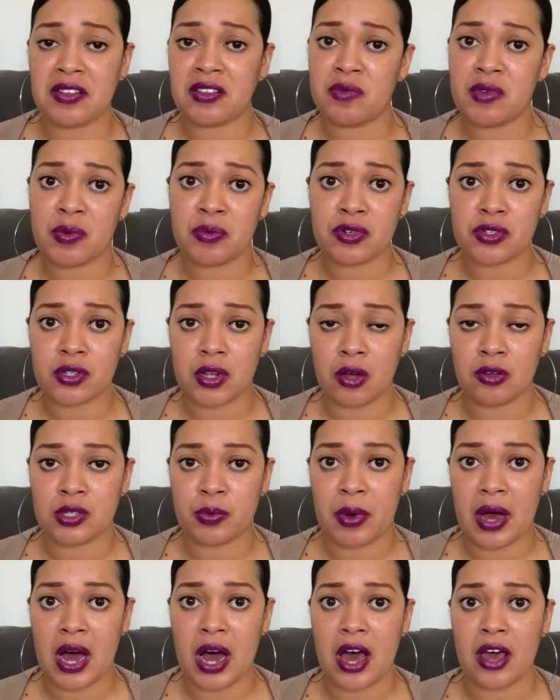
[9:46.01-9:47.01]
members close
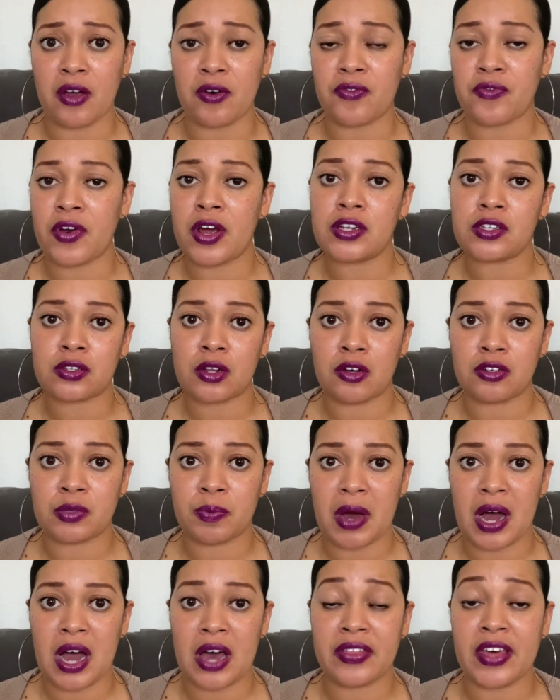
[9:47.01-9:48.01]
by or friends close
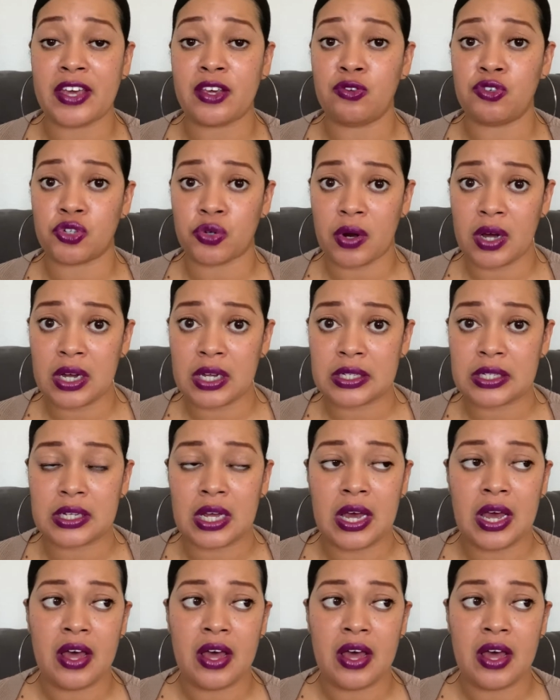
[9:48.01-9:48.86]
by that you trust,